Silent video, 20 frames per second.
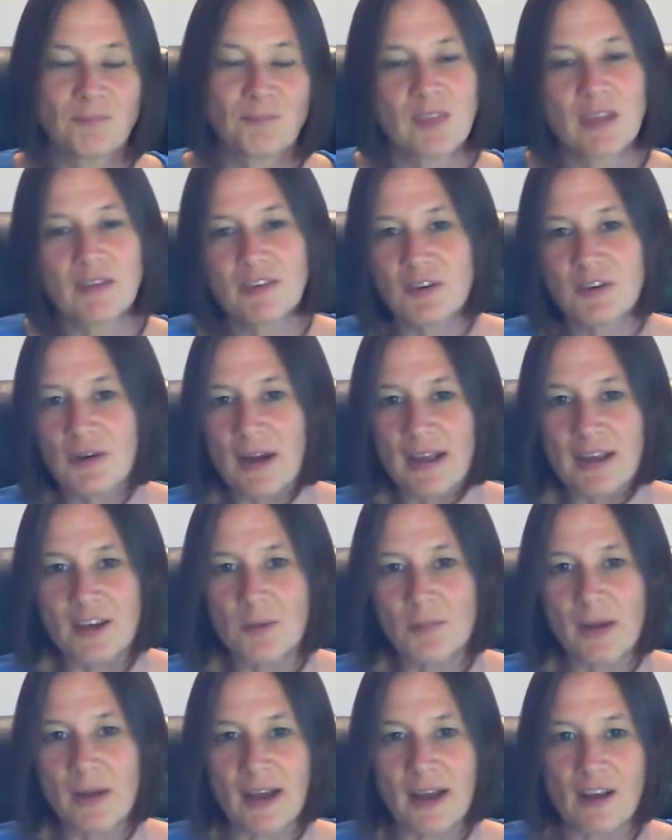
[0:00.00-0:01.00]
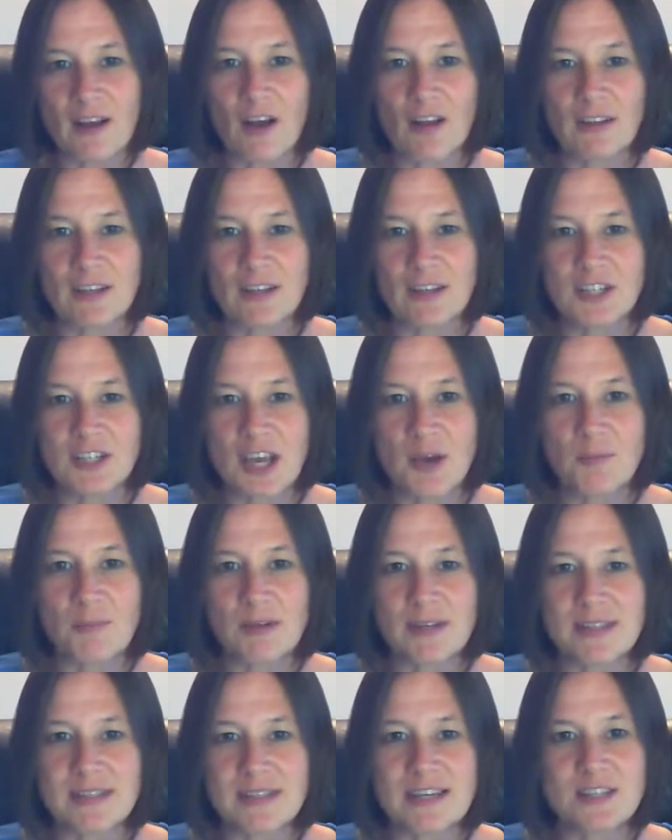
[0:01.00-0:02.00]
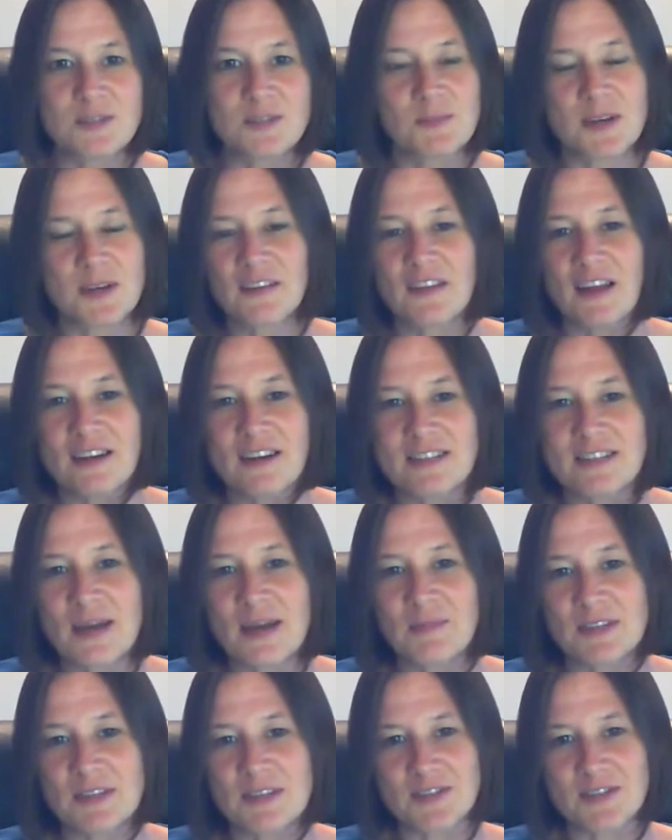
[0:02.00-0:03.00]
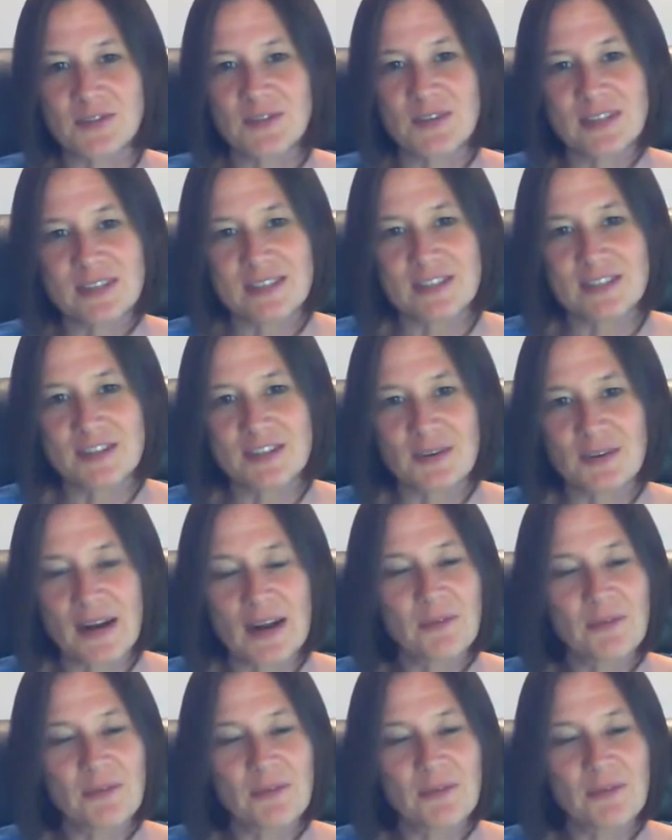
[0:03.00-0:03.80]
living right here by a college campus, I spent a lot of time with students too. I